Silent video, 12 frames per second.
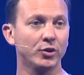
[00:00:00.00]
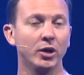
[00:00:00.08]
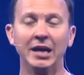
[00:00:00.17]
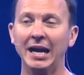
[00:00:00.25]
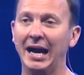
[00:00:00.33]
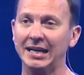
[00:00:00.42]

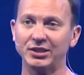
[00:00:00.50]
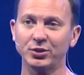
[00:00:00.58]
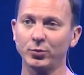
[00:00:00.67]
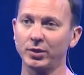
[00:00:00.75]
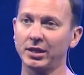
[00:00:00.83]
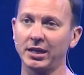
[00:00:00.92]
So I
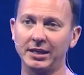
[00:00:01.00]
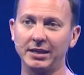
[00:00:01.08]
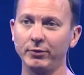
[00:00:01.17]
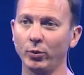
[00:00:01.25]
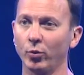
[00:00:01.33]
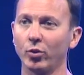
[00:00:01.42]
just want to kind of
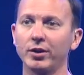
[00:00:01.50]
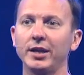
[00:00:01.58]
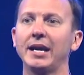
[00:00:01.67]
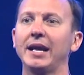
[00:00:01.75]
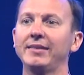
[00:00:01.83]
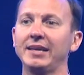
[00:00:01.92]
give you a
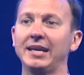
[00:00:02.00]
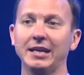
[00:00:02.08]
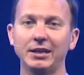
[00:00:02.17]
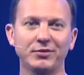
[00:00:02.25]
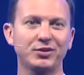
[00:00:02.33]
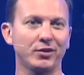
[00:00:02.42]
warning at the
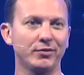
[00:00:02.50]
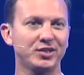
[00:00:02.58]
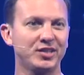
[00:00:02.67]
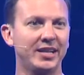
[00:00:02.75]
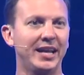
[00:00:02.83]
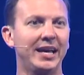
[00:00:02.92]
end of service
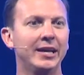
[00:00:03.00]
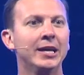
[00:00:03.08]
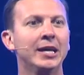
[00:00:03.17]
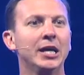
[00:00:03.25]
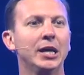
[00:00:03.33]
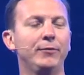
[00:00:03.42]
today.
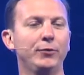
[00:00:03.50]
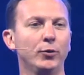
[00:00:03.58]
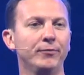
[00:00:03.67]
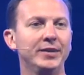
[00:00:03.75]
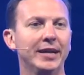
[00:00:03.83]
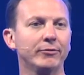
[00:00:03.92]
If
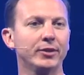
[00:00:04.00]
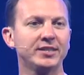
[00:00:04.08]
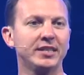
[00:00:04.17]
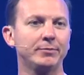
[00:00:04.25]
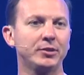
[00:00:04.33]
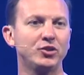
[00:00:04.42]
you've never
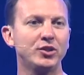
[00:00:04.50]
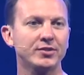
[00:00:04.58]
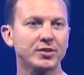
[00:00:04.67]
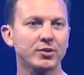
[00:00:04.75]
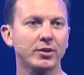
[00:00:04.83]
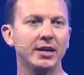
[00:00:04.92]
accepted
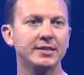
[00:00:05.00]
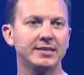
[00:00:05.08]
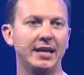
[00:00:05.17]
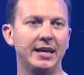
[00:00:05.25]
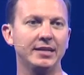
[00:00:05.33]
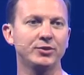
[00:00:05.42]
Jesus Christ
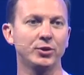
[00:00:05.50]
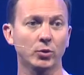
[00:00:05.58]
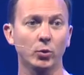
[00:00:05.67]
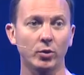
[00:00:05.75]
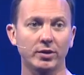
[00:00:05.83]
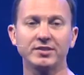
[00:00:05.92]
as your
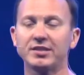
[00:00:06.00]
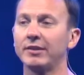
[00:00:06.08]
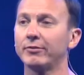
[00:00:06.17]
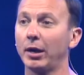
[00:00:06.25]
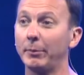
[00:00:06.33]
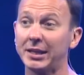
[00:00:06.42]
Lord and
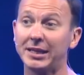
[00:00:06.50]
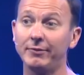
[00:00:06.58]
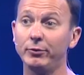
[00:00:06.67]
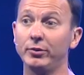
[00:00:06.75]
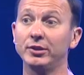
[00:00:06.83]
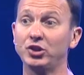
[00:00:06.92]
Savior, I'm going to
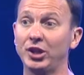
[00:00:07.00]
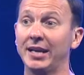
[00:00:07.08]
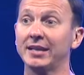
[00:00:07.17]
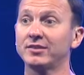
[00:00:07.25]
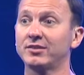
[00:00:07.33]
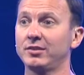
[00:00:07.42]
give you the
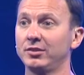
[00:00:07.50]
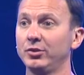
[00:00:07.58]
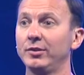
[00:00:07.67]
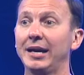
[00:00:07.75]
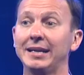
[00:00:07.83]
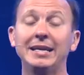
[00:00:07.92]
chance to
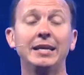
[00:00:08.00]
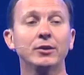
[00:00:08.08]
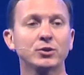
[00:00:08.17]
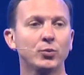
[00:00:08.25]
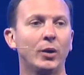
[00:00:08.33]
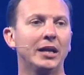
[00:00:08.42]
do that. And
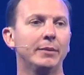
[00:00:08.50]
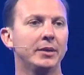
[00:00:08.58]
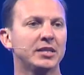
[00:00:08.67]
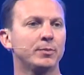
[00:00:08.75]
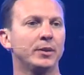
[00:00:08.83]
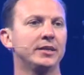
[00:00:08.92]
here's why. Let me
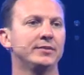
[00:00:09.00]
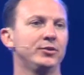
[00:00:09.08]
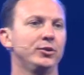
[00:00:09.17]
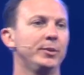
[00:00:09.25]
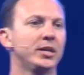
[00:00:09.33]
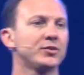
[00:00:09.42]
explain it to
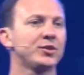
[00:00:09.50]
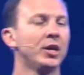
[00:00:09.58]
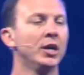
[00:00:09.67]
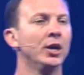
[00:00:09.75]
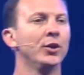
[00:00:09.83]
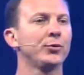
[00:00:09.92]
you. Because
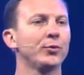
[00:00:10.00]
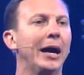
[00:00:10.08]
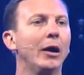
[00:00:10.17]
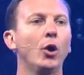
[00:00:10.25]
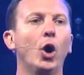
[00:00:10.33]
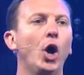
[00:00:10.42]

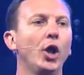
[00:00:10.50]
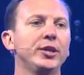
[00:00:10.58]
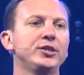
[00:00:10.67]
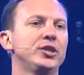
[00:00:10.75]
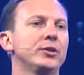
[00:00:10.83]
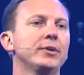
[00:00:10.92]
throughout all
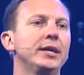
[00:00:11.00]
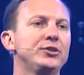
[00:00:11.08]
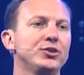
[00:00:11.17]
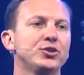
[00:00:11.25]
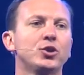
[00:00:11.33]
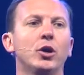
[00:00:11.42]
the
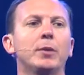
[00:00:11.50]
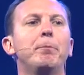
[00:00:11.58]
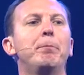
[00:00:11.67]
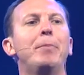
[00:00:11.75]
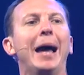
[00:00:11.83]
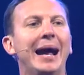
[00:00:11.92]
generations, going
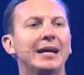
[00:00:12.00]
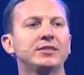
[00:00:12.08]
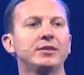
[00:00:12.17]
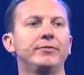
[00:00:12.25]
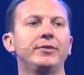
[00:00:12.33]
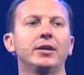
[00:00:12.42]
back
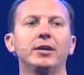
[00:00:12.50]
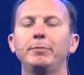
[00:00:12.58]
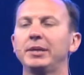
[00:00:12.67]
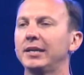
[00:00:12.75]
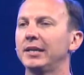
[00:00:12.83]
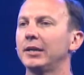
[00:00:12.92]
to the very
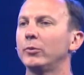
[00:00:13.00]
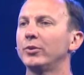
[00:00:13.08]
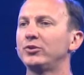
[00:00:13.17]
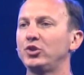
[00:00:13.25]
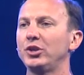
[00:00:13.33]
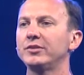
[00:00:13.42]
beginning
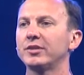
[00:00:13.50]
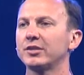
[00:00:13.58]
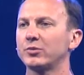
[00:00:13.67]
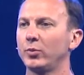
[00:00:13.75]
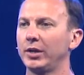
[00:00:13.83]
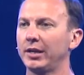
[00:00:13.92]
with
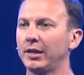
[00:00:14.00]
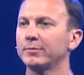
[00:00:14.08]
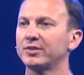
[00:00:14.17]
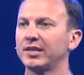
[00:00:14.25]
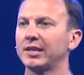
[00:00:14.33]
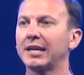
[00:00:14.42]
Jesus when it
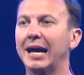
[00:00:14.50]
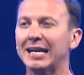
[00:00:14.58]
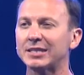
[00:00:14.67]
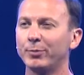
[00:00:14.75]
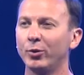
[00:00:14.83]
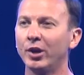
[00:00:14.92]
comes to the
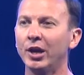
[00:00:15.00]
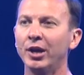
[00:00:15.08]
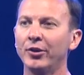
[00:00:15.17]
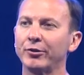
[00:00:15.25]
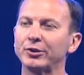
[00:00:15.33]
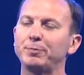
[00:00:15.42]
gospel,
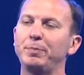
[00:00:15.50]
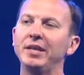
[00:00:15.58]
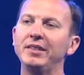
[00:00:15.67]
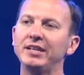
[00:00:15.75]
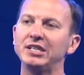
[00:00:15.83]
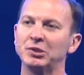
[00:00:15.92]
there's
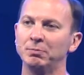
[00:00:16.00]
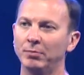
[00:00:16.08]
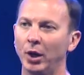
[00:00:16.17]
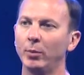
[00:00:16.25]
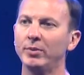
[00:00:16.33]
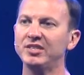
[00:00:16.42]
been these
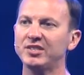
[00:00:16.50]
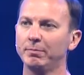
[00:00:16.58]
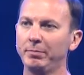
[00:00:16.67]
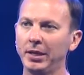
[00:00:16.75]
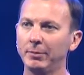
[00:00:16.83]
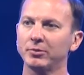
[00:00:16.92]
moments
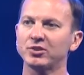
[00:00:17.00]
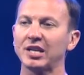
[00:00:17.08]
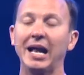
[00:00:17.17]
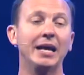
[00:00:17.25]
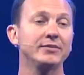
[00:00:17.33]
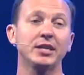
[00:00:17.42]
in people's
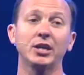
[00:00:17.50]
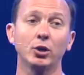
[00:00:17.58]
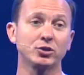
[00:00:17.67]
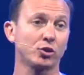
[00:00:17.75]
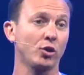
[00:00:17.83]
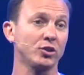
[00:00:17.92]
lives, and it
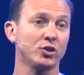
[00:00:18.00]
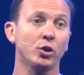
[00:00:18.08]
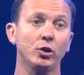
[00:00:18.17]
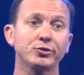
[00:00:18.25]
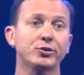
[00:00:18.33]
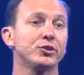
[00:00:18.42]
goes across
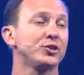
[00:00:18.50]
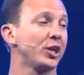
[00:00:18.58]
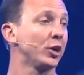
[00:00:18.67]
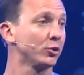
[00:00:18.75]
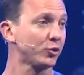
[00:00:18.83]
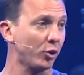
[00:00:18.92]
cultures, it
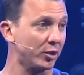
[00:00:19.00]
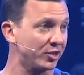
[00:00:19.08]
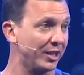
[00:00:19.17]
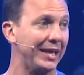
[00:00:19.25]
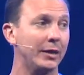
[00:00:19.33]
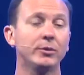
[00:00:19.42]
goes
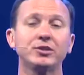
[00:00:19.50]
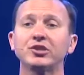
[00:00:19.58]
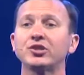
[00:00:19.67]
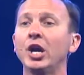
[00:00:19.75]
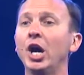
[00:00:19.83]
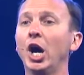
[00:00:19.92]
across
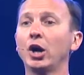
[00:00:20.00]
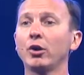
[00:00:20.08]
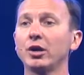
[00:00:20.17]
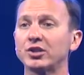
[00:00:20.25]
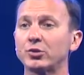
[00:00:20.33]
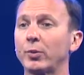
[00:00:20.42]
languages,
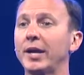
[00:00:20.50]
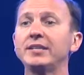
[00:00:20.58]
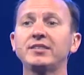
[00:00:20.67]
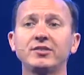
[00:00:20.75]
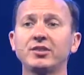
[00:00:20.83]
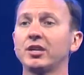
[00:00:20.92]
across
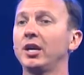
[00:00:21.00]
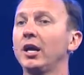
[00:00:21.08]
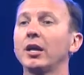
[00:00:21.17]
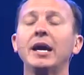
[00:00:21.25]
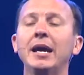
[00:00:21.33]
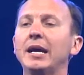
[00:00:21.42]
races and
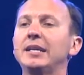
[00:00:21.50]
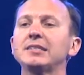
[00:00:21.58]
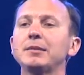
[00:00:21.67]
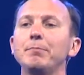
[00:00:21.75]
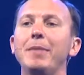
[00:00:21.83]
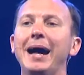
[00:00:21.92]
color. It
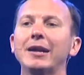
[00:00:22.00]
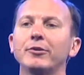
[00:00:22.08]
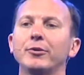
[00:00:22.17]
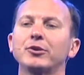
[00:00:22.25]
doesn't matter.